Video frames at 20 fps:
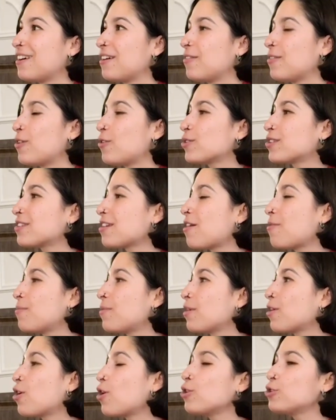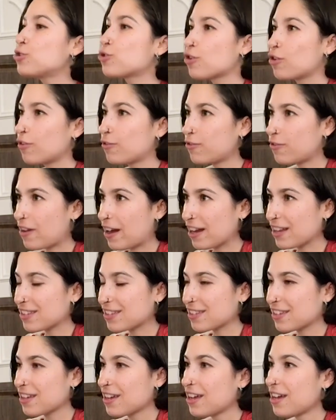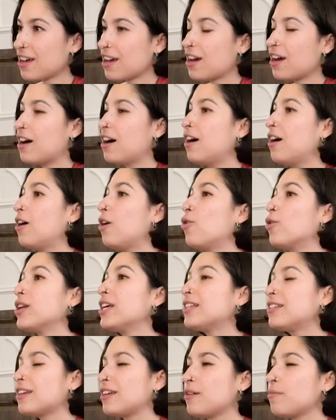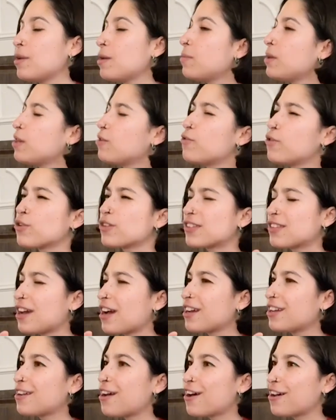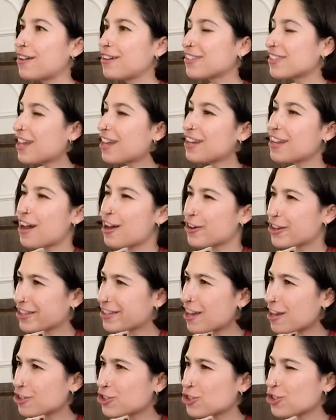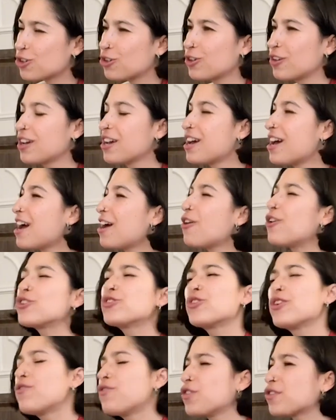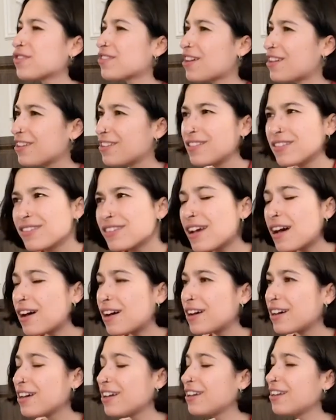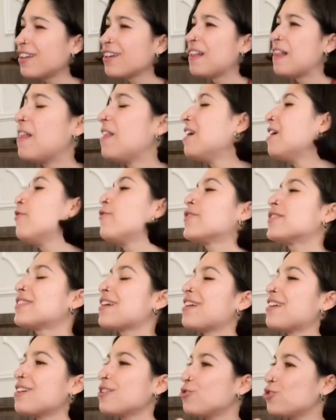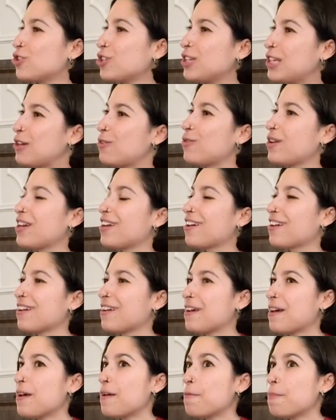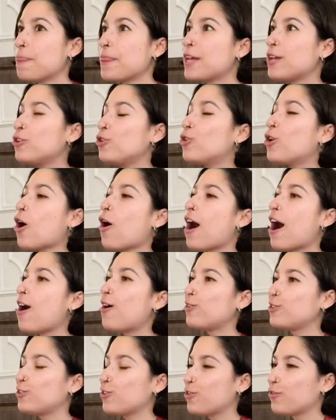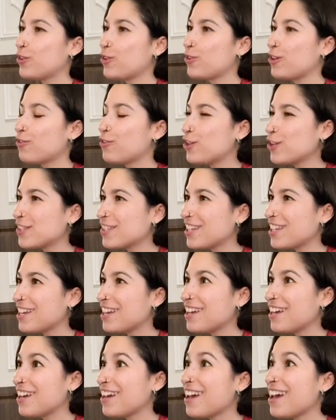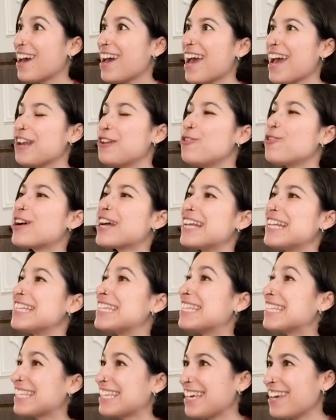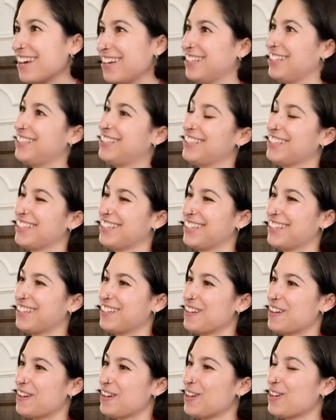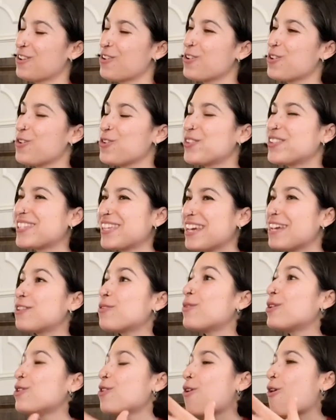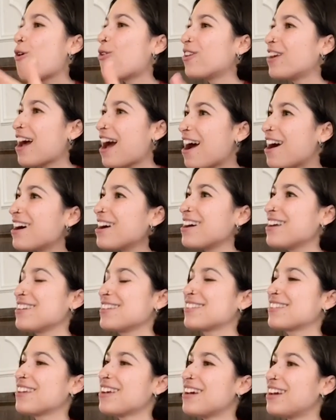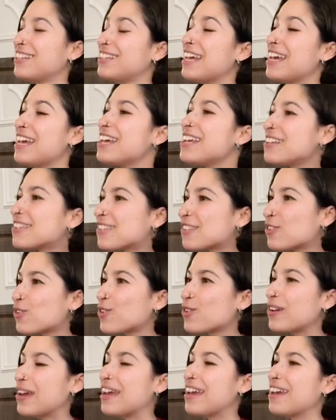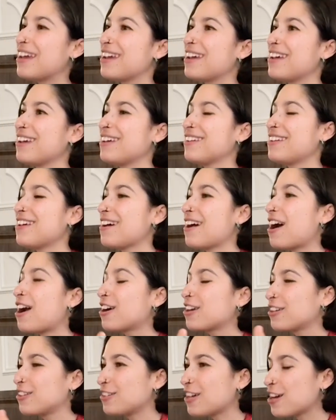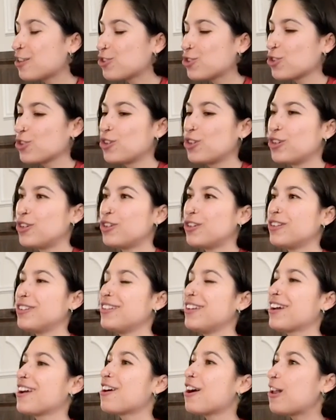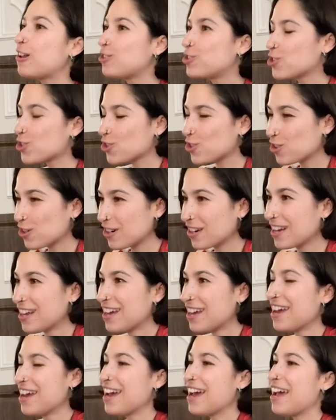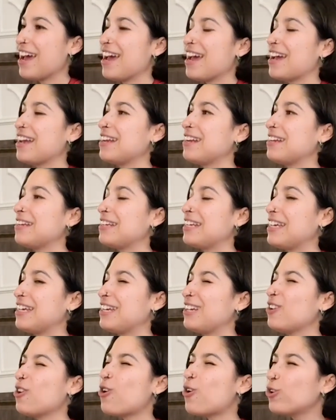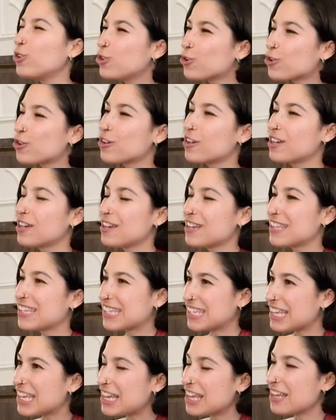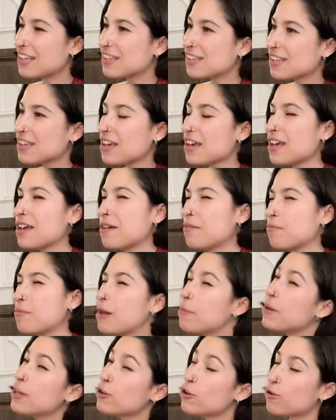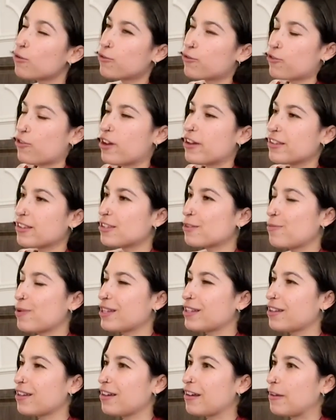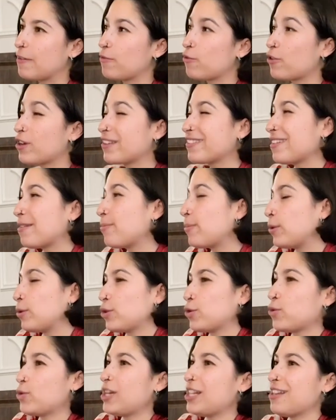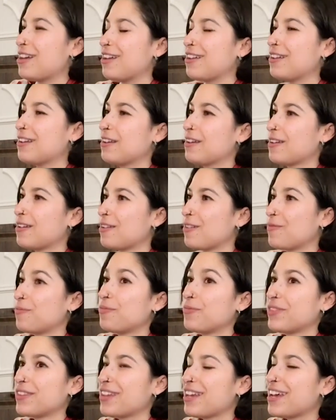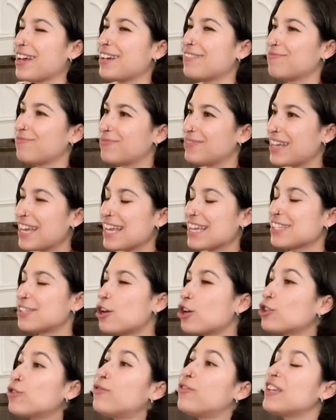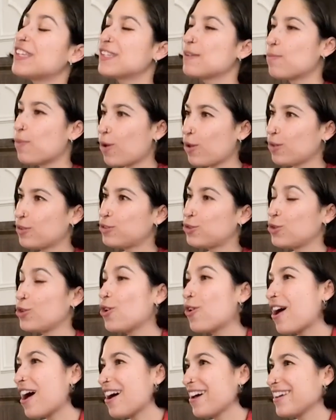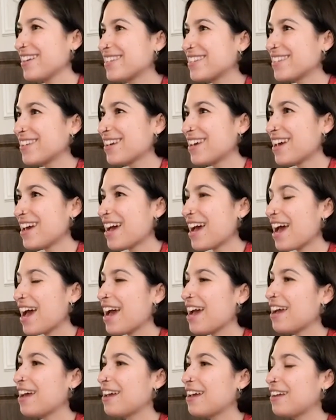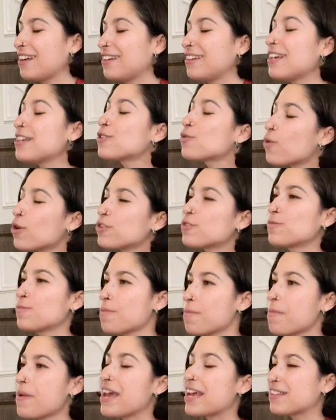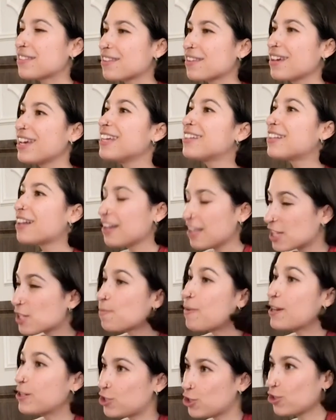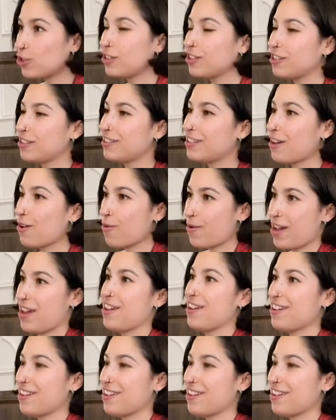or some cultural facts on Italy, maybe if you study architecture, also if you study design, if you study engineering, you go out of university and you can see it. You know, you see it with your own eyes, the history, the architecture, the culture. And in other cities, maybe not France, but for example, Sweden, is not visible to your eyes. And that's what makes Italy special that way.